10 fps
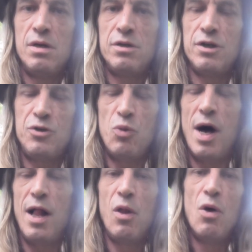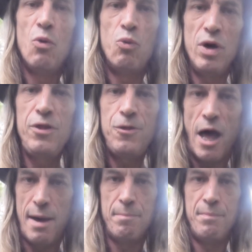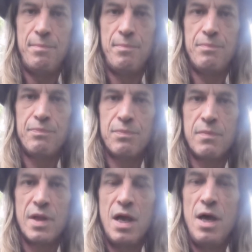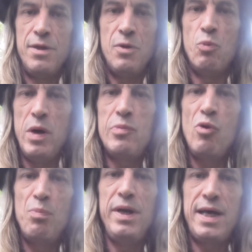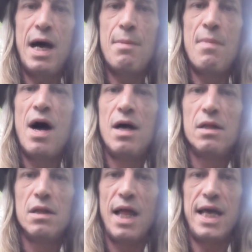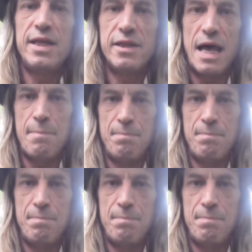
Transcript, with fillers: to dwell with them, then we will become like them